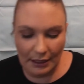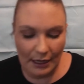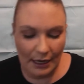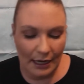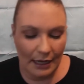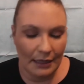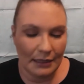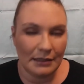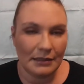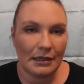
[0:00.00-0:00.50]

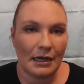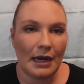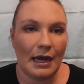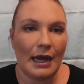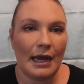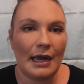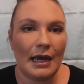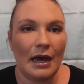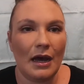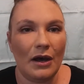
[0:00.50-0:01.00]
And
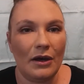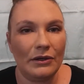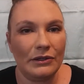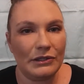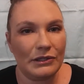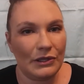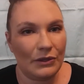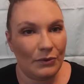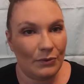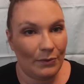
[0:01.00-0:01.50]
I
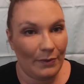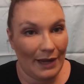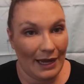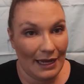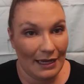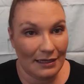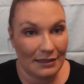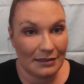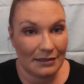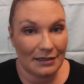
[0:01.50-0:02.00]
also
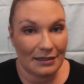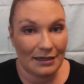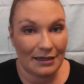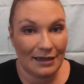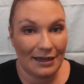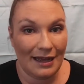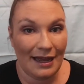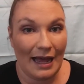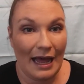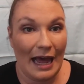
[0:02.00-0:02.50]
went
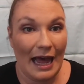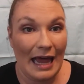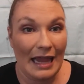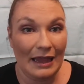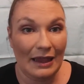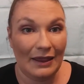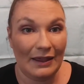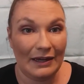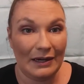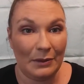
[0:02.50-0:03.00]
a
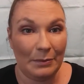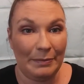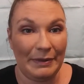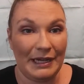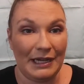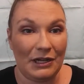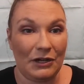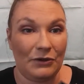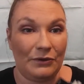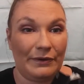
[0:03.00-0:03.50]
little
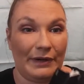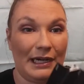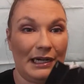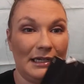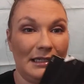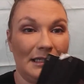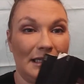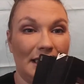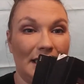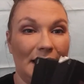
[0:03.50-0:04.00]
bit
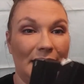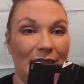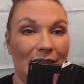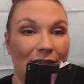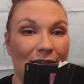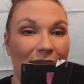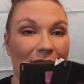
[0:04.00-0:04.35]
crazy.